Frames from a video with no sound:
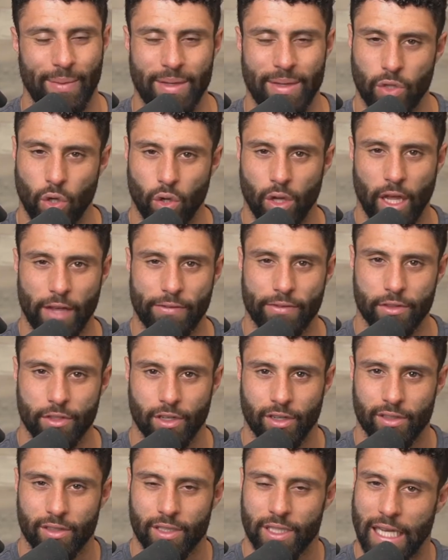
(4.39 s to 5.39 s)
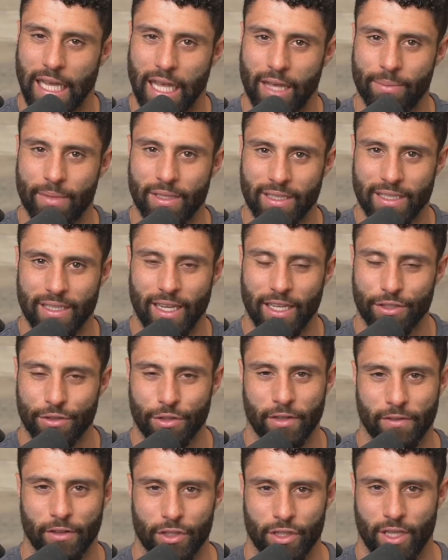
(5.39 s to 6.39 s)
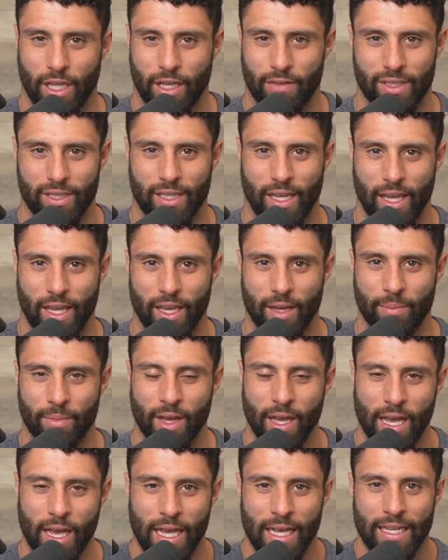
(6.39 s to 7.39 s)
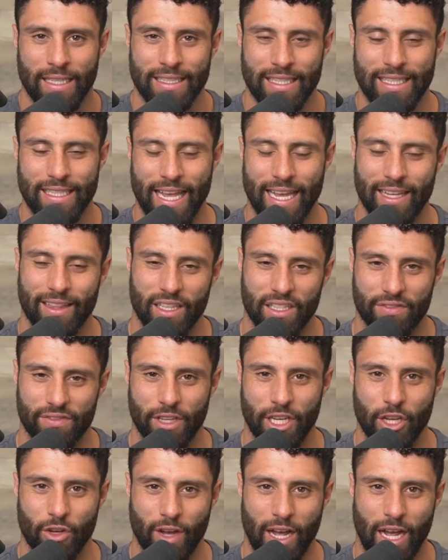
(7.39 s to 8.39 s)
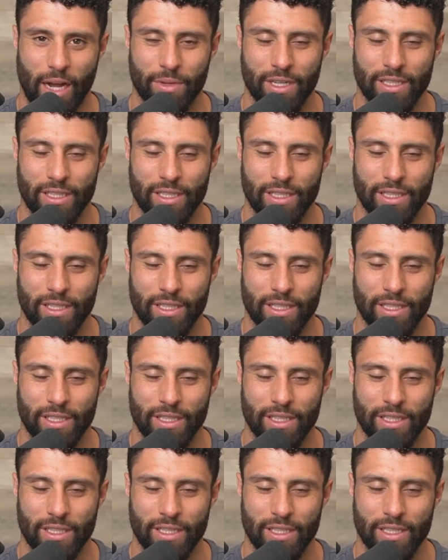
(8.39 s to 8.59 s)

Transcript: Is whole life insurance a scam? Is index universal life a scam? Today in this video, I'm going to